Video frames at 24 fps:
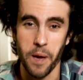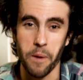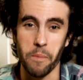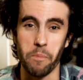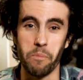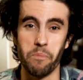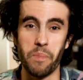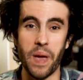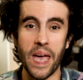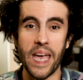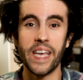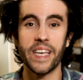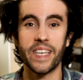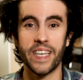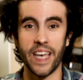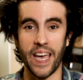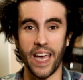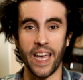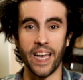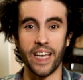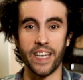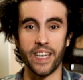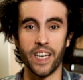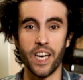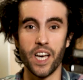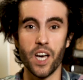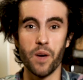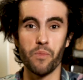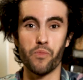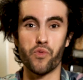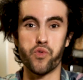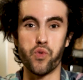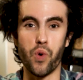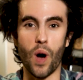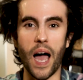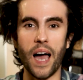making
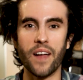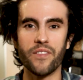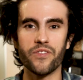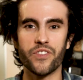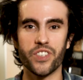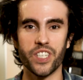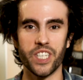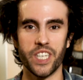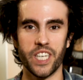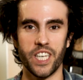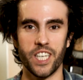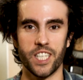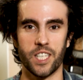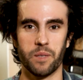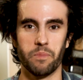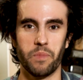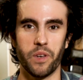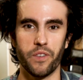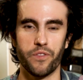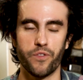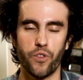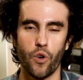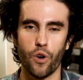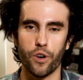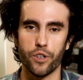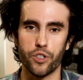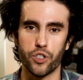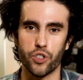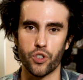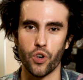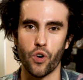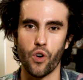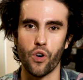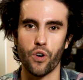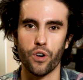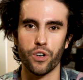Prantis before
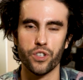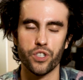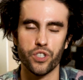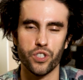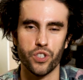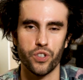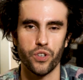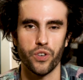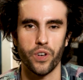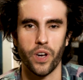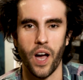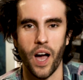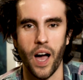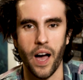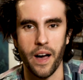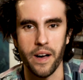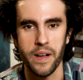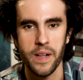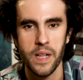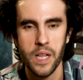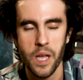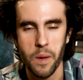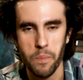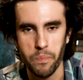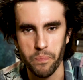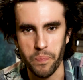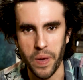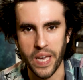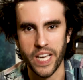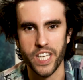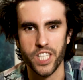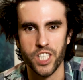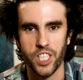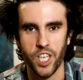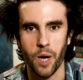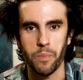George Seurat
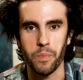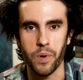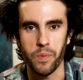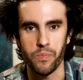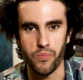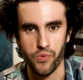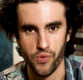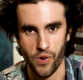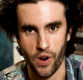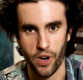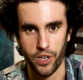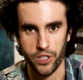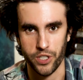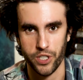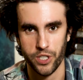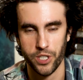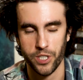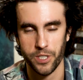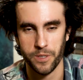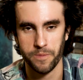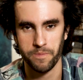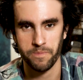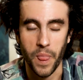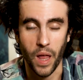picks up a brush.